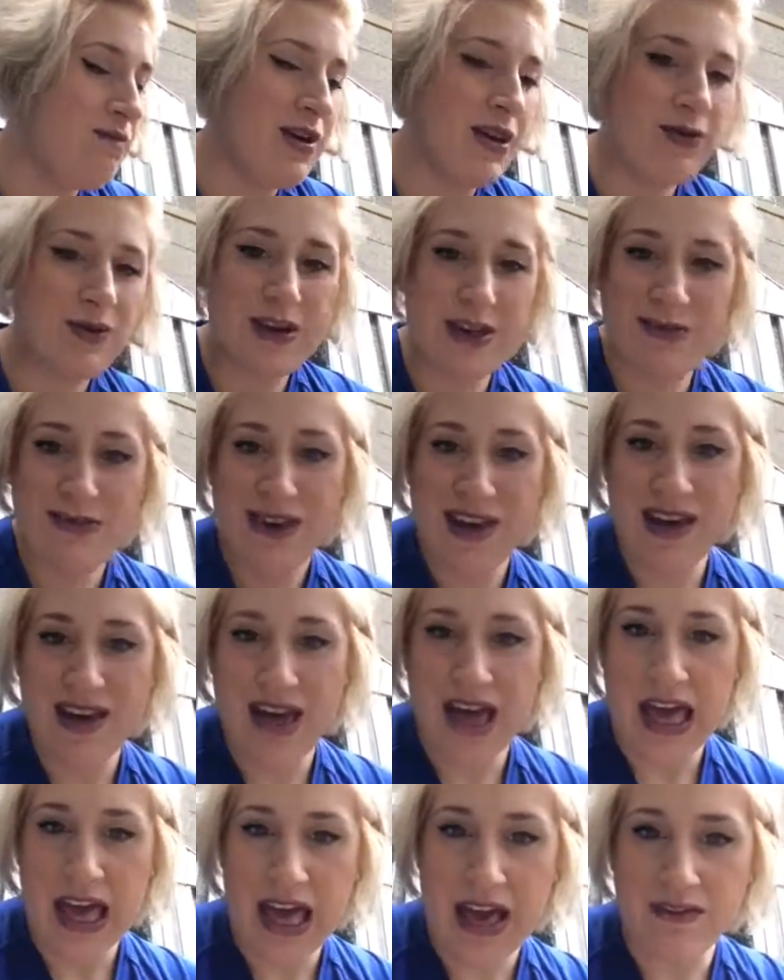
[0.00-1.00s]
Bear with me.
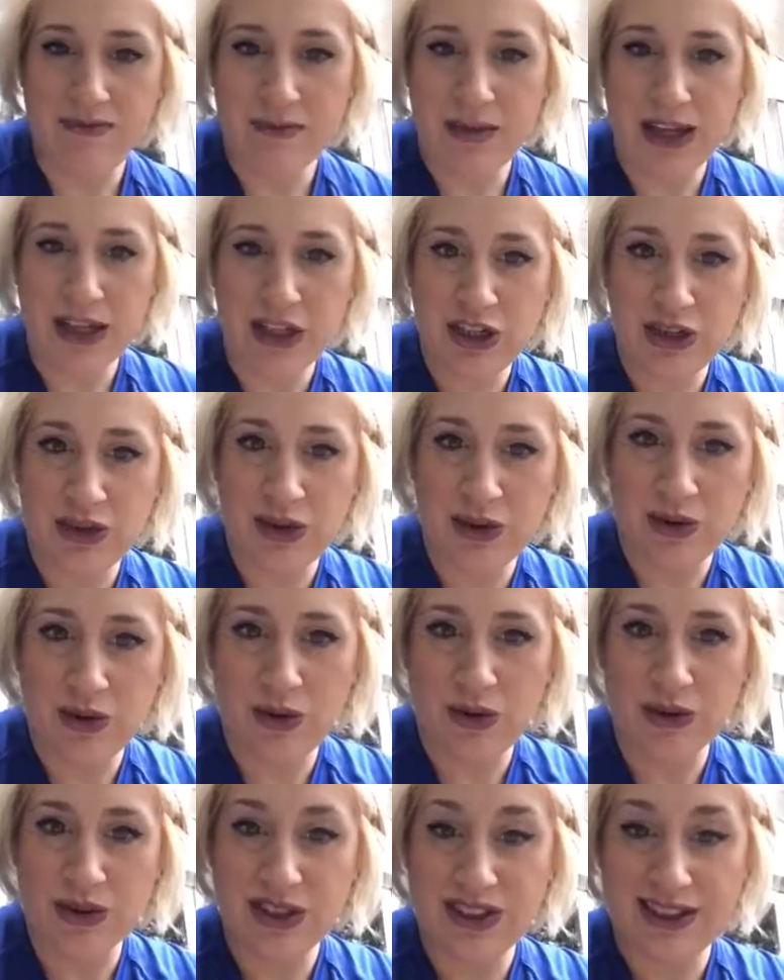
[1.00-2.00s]
I have my
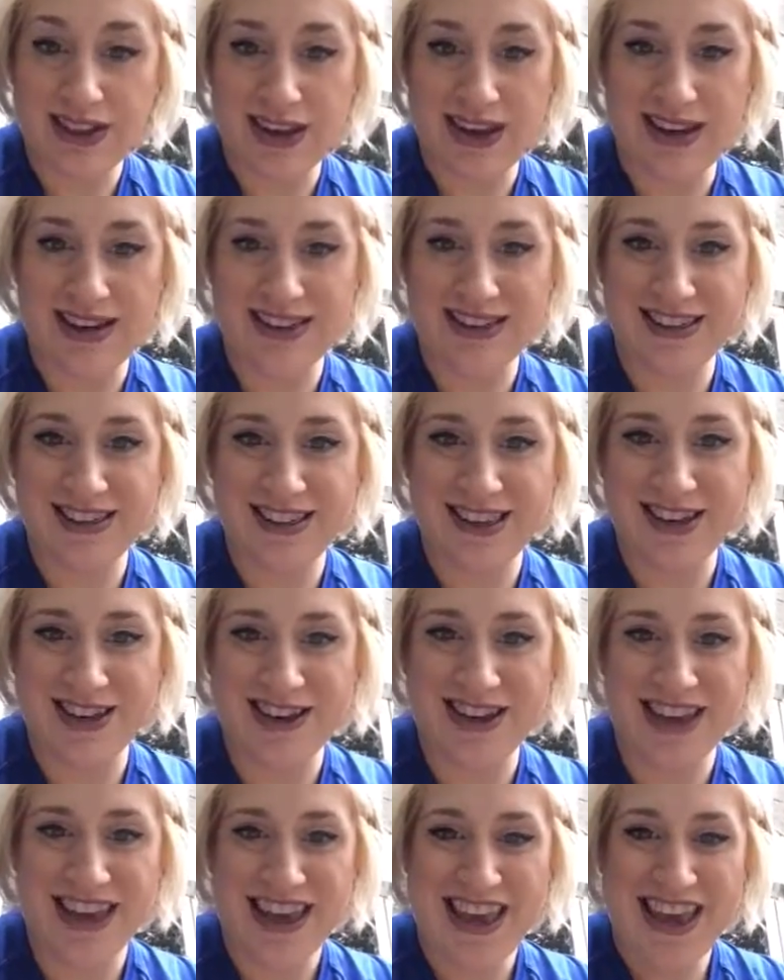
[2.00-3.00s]
2-year-old son,
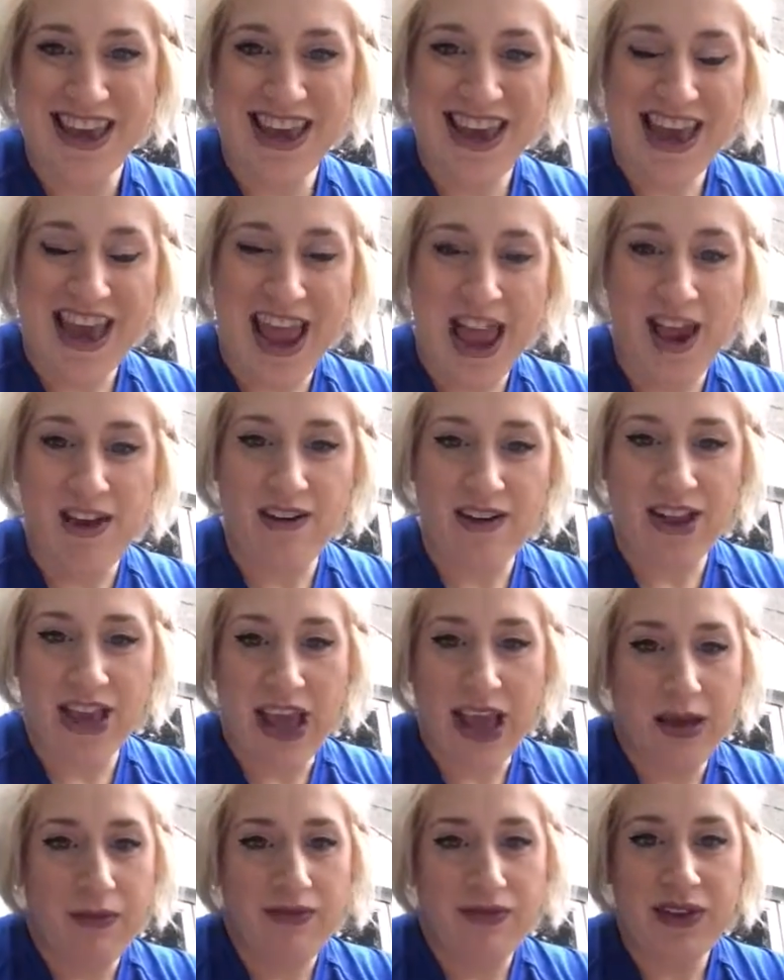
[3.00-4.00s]
so
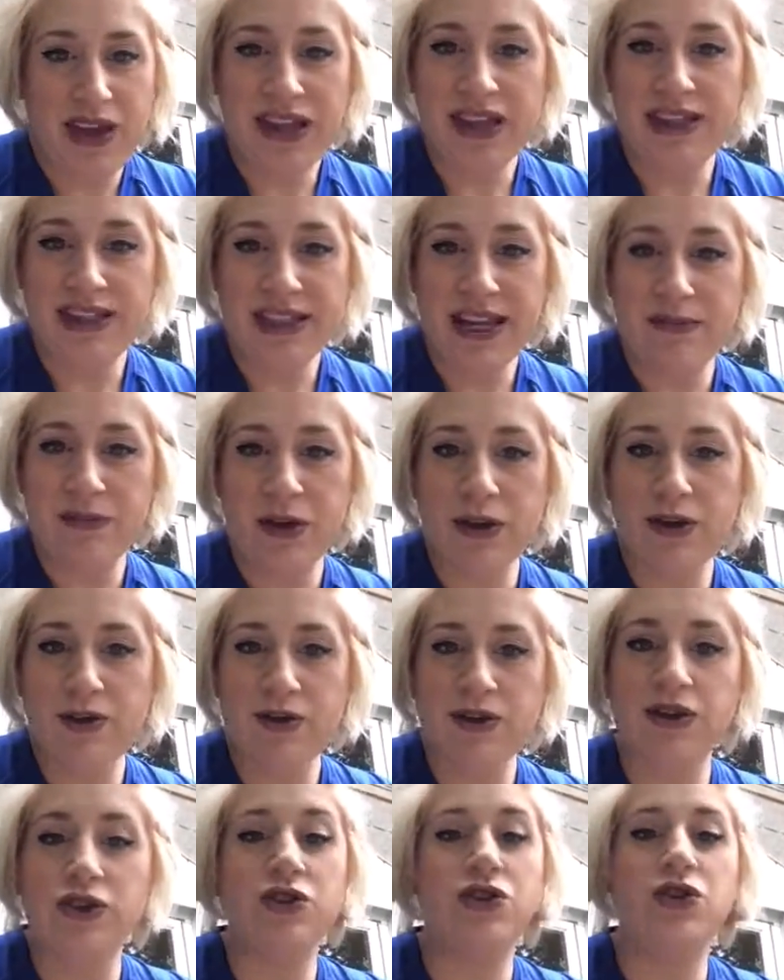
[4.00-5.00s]
anytime you
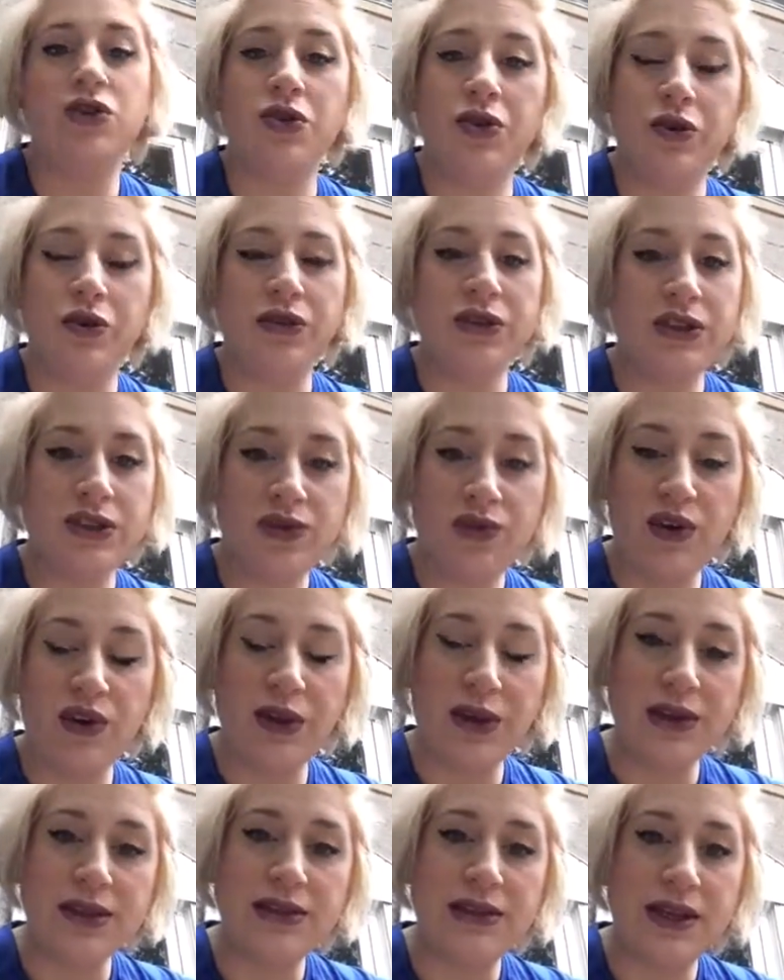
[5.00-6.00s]
use a 2-year-old, it's
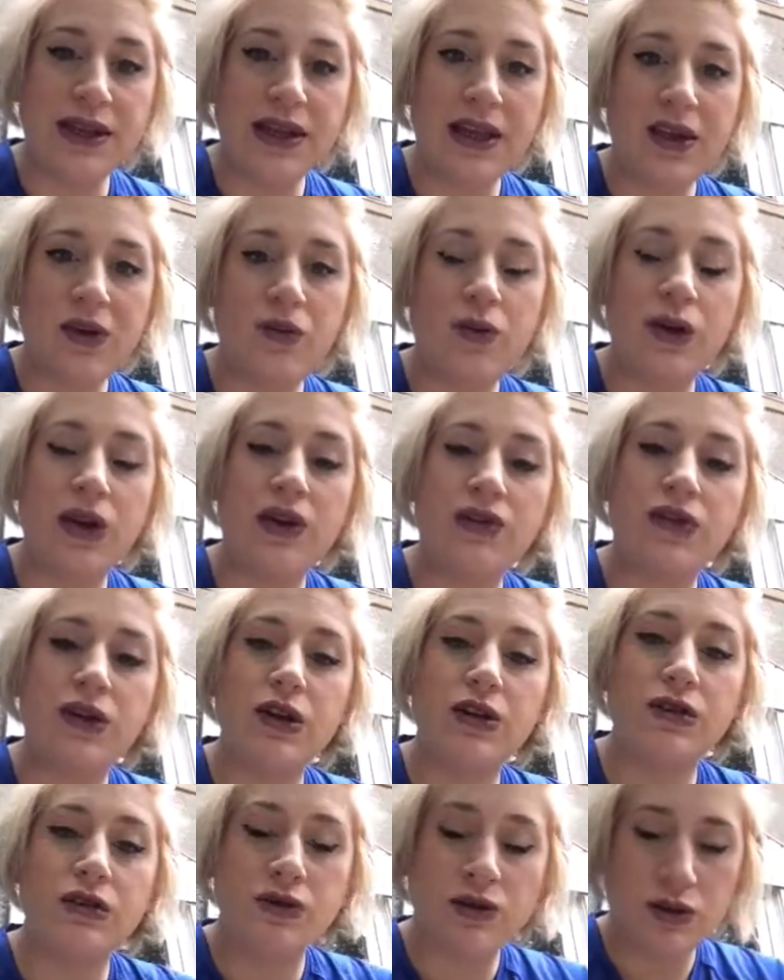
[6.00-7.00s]
very exciting. Whenever
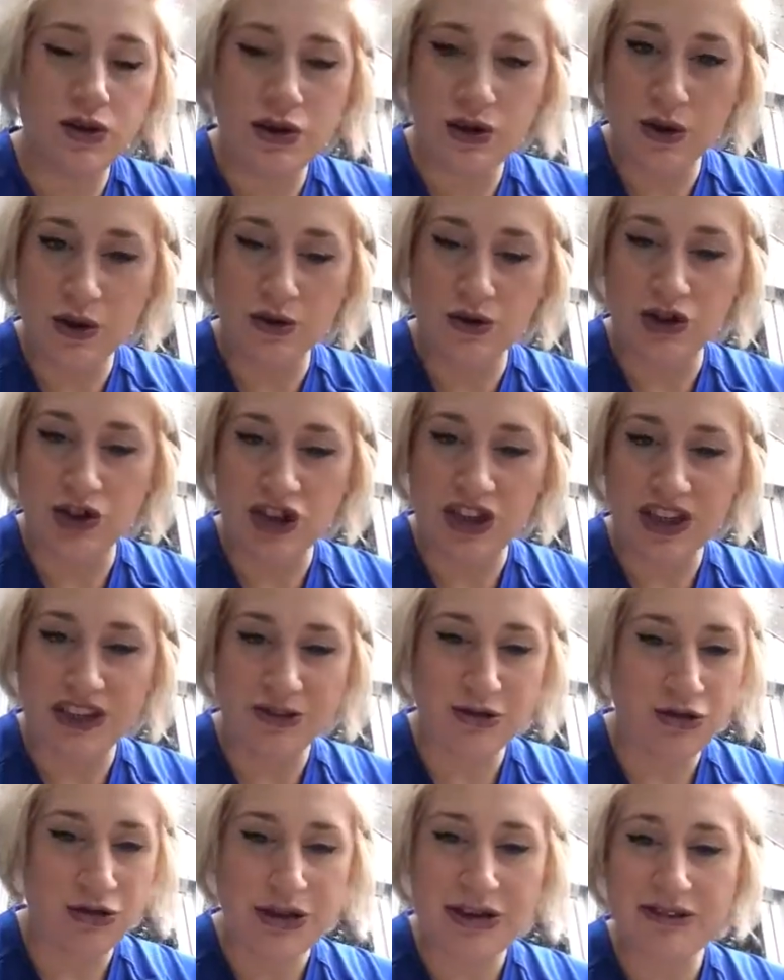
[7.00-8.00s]
you use your own
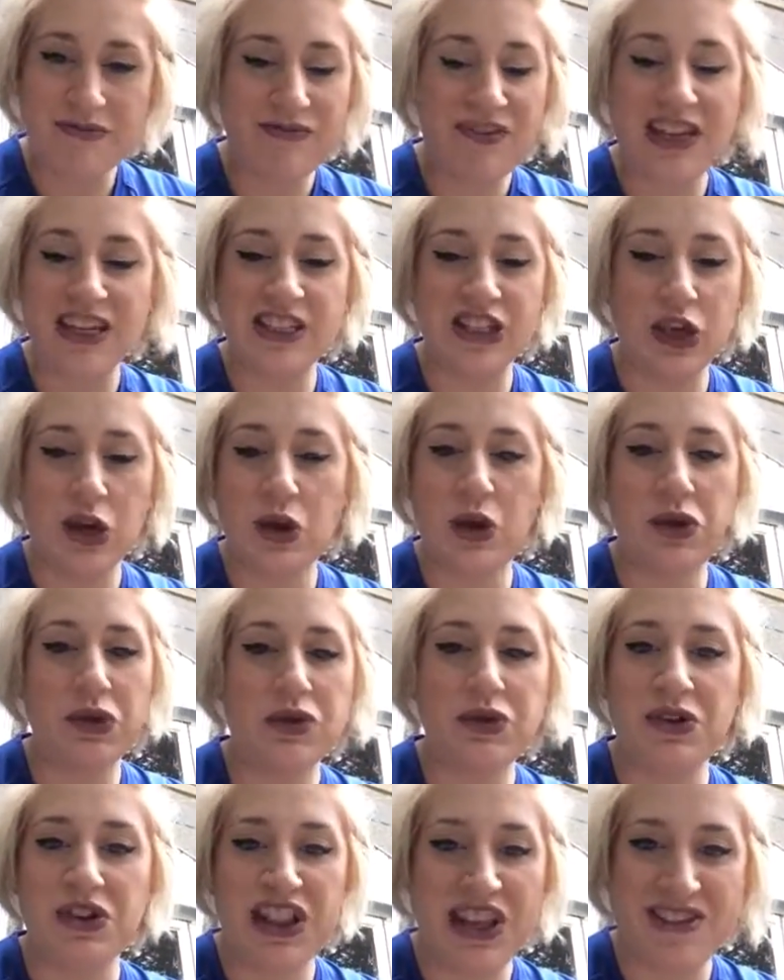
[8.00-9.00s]
children, it's a whole
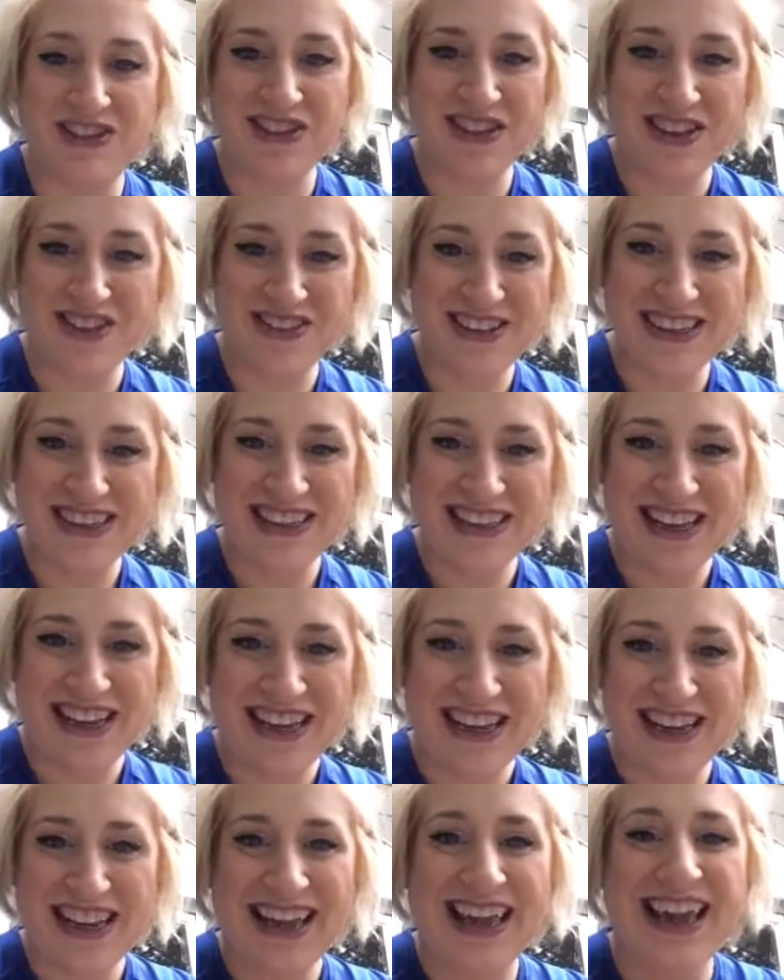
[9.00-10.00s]
new level of
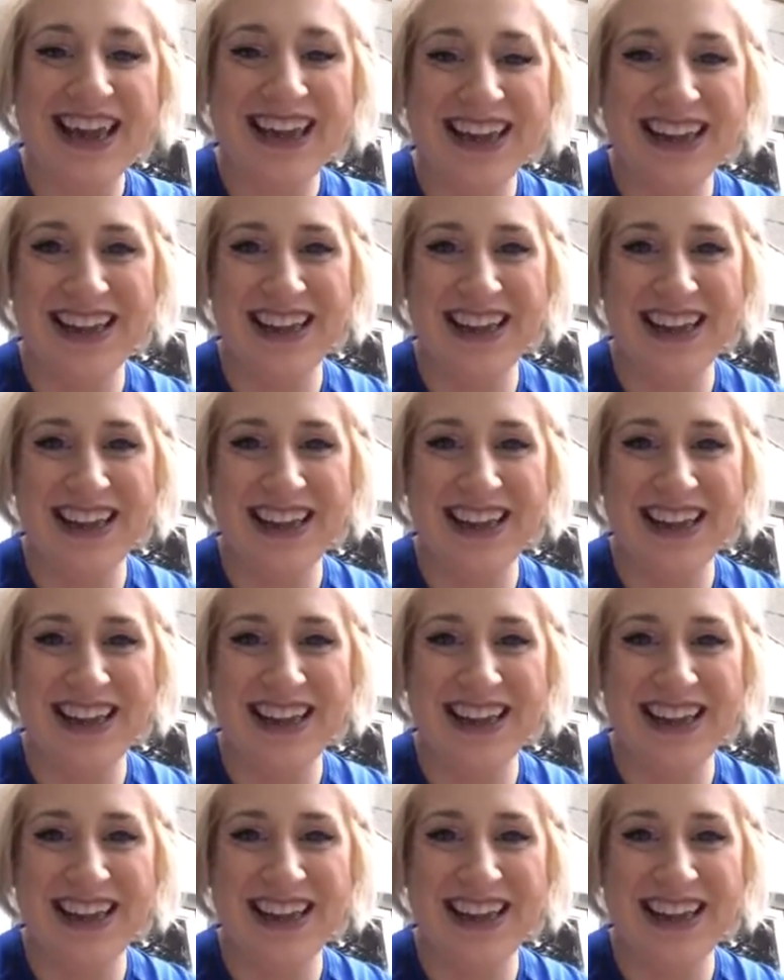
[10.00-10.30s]
exciting.